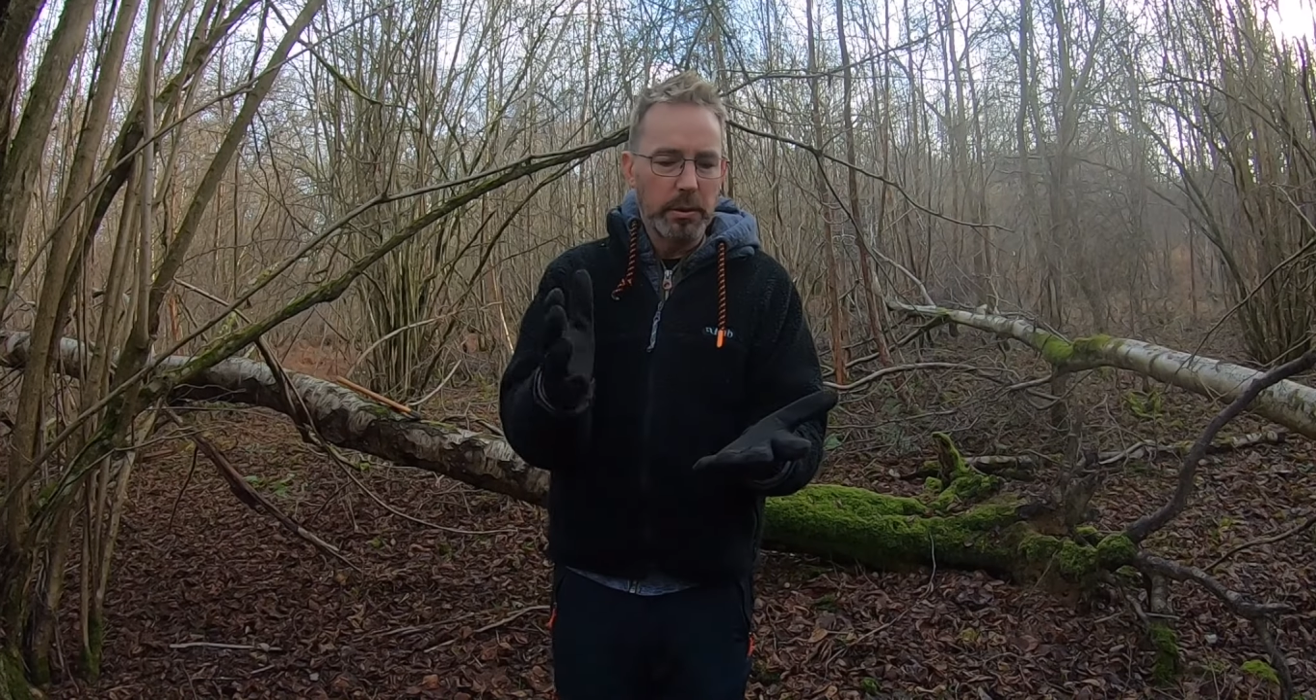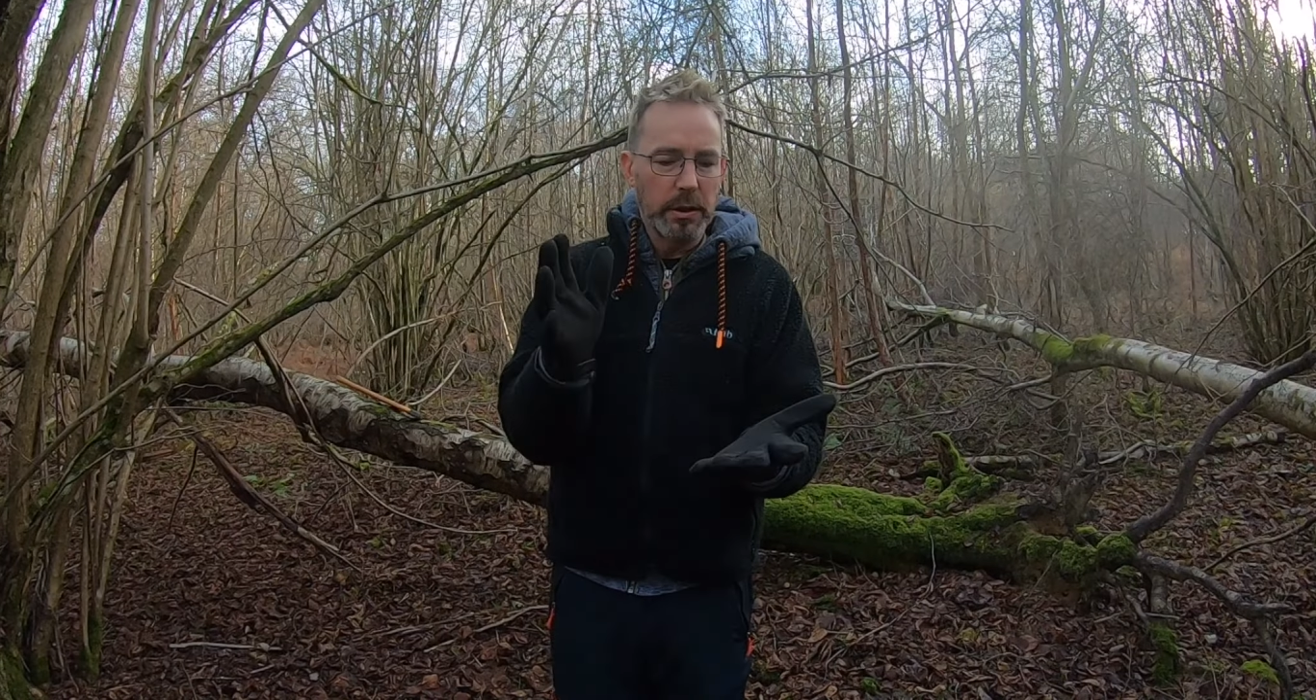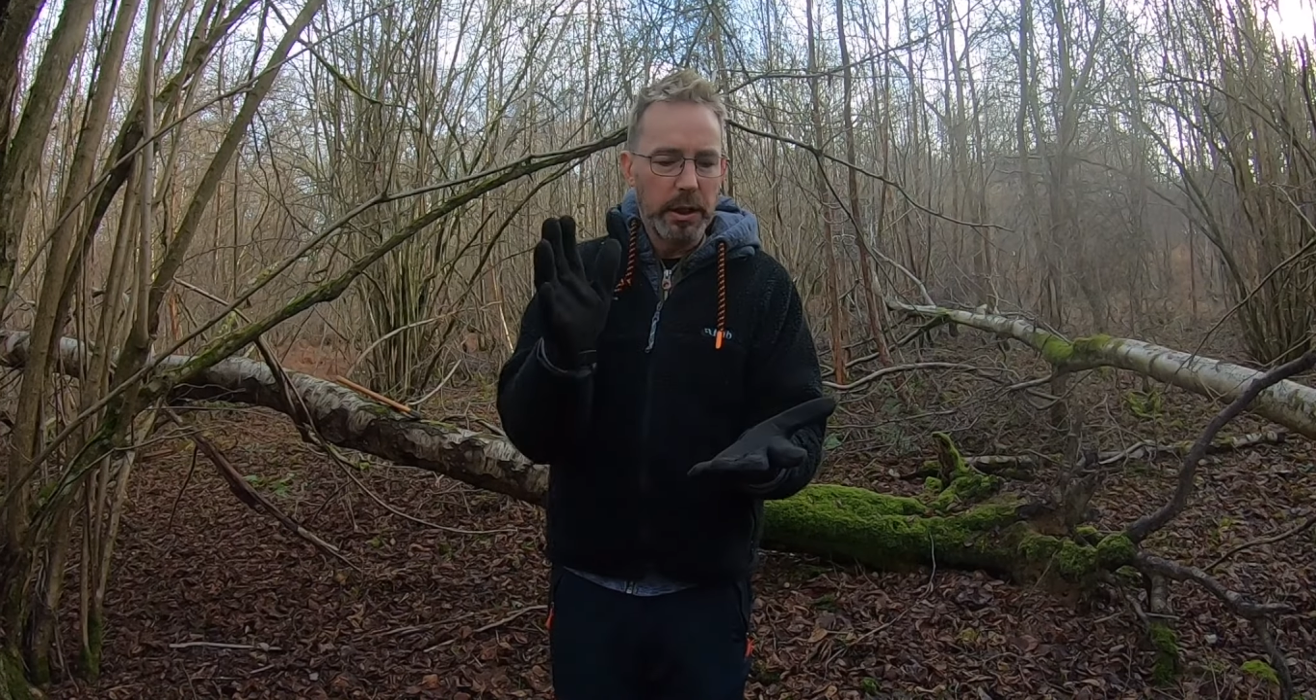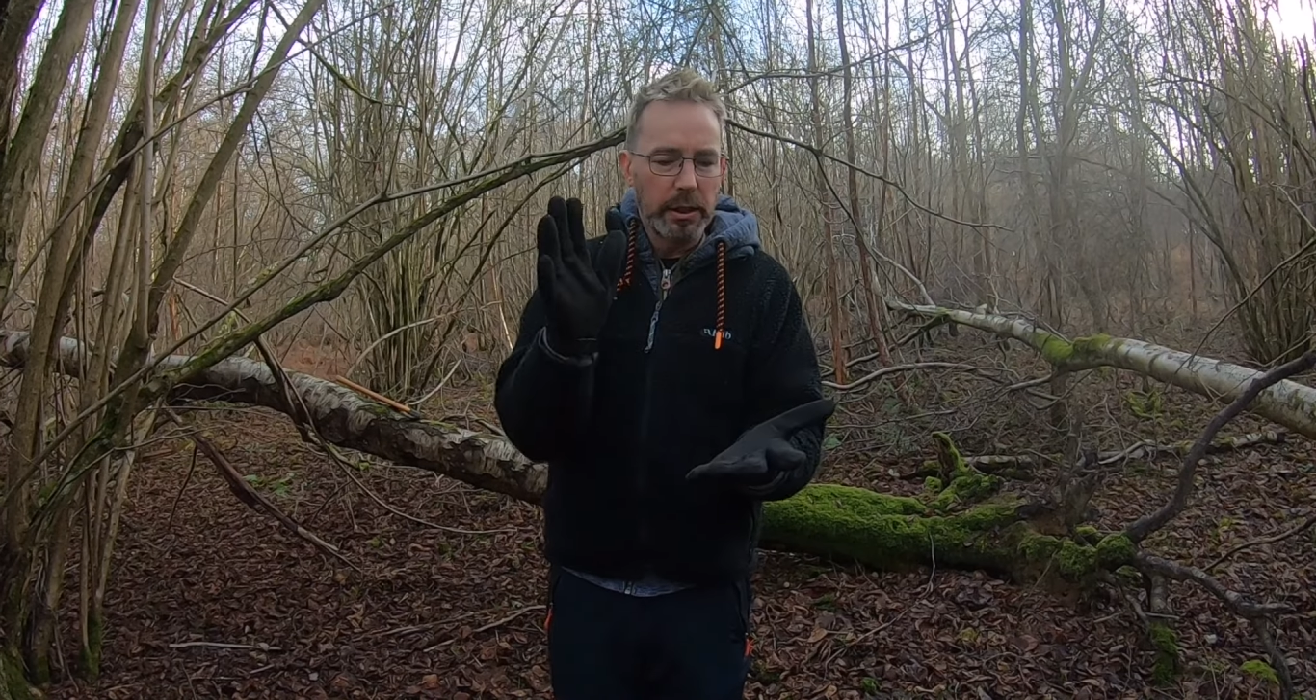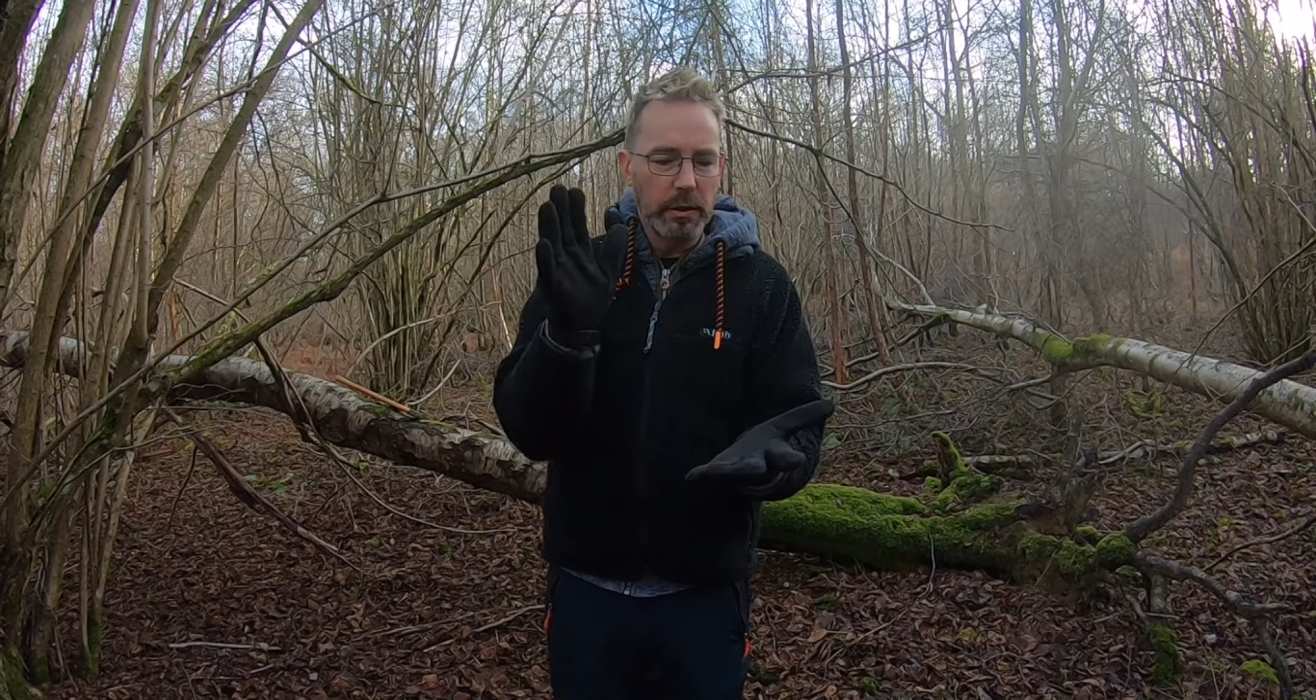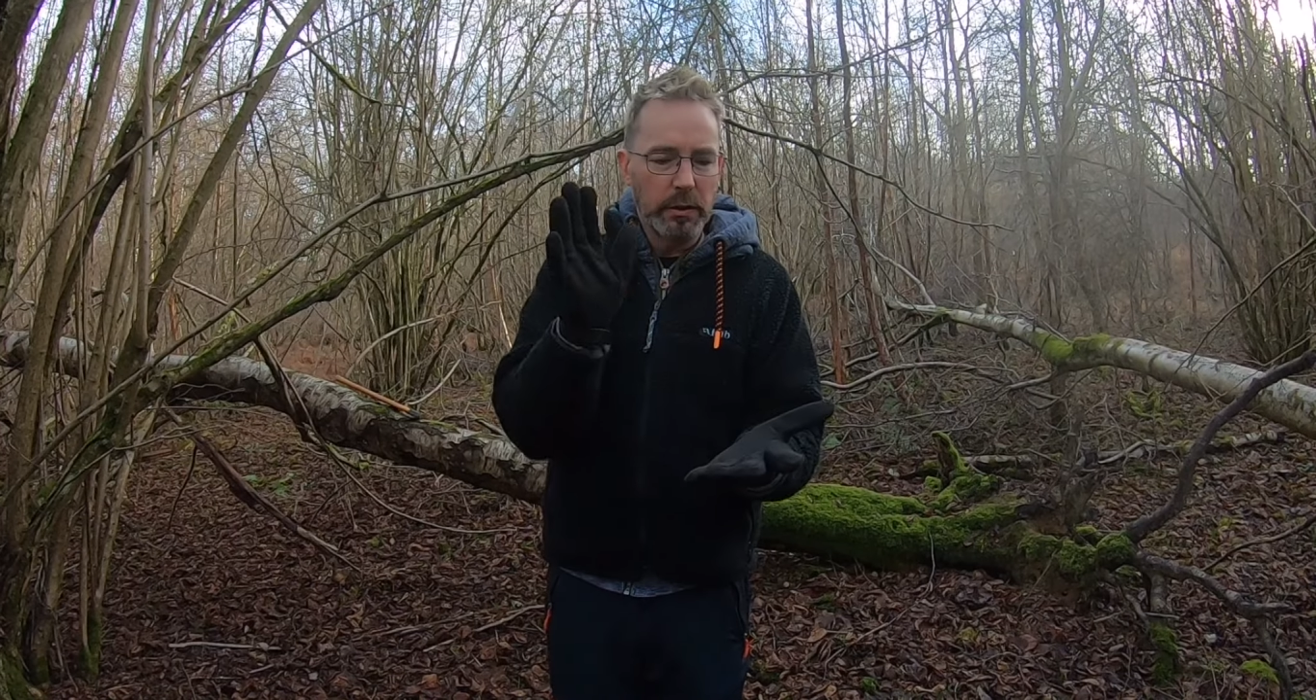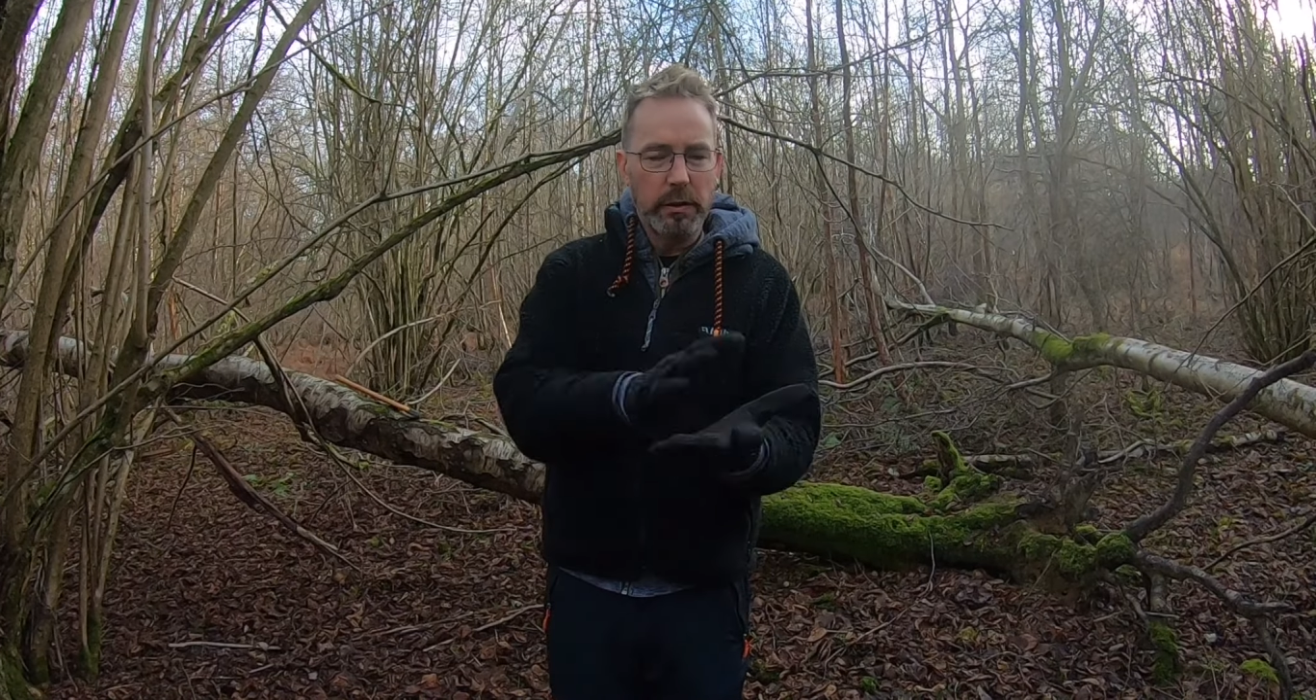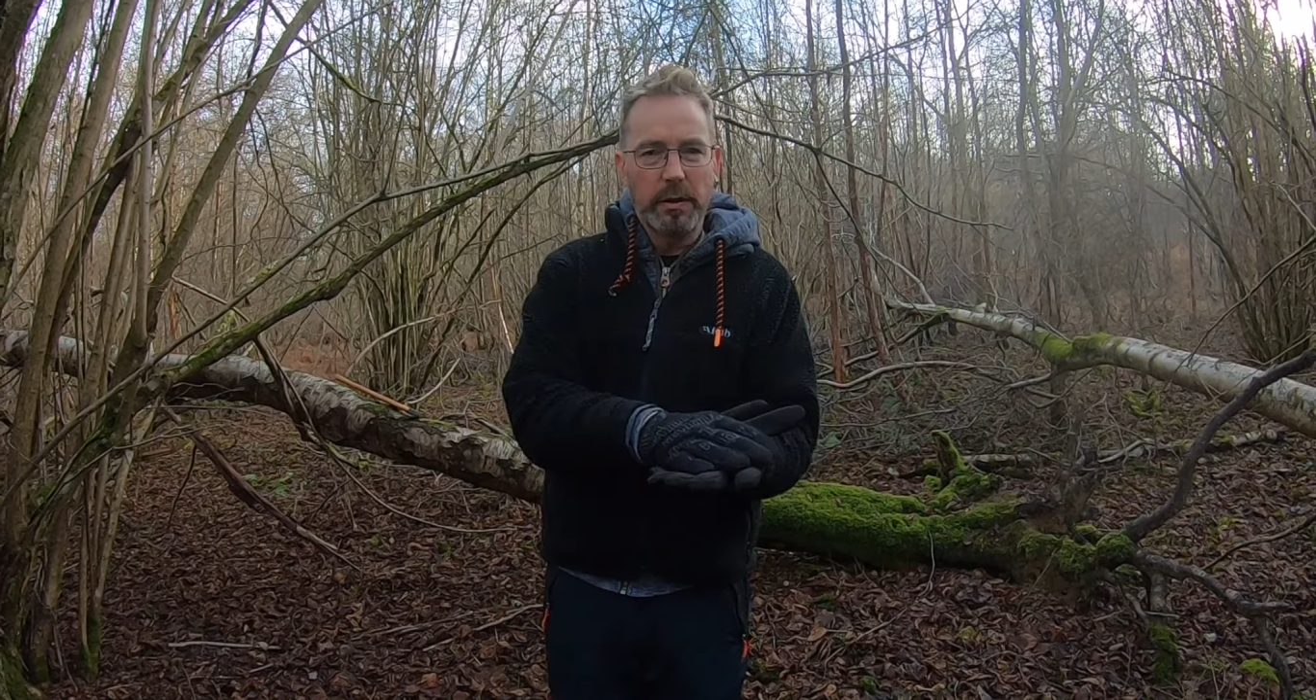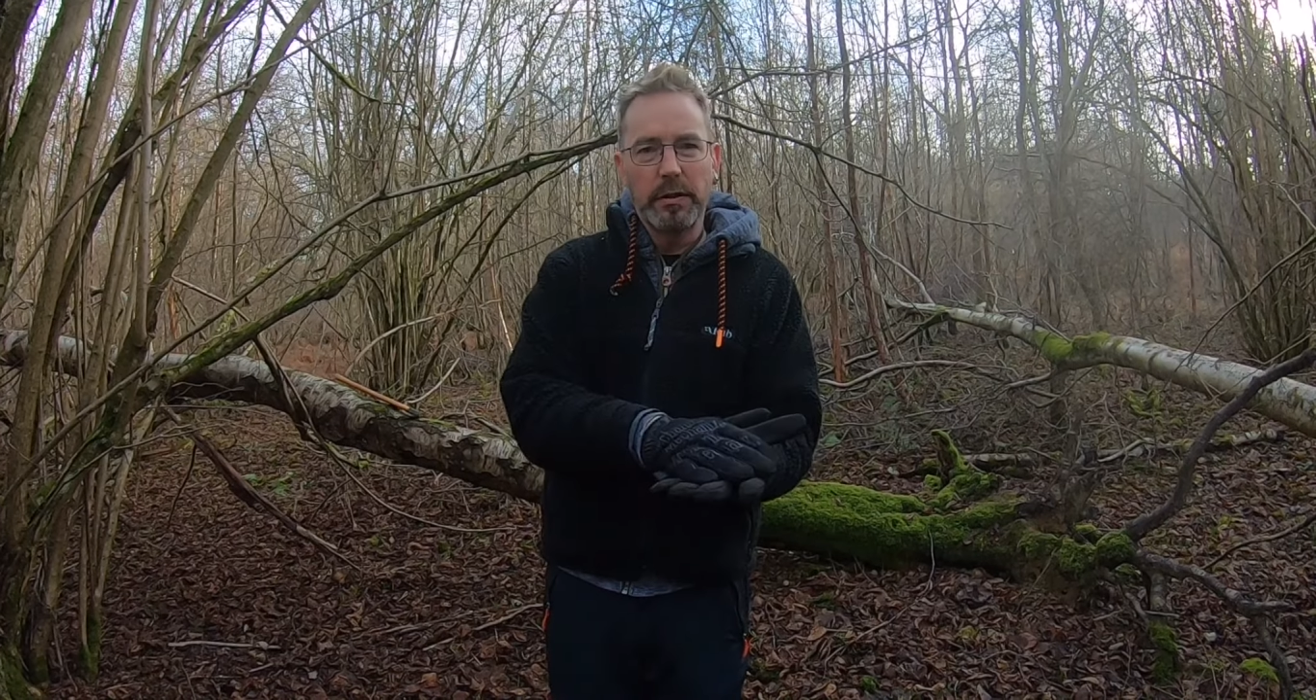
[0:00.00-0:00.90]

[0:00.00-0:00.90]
is that they got